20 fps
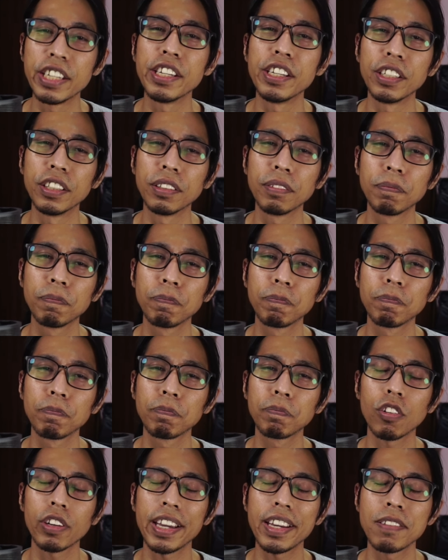here.
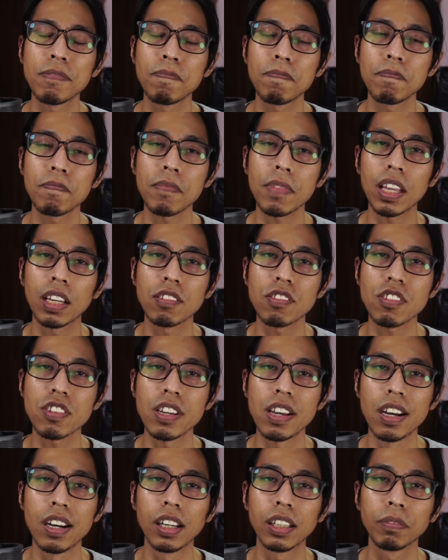Okay,
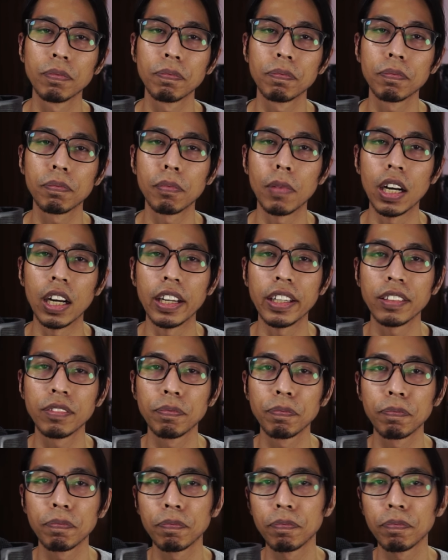see ya. Bye.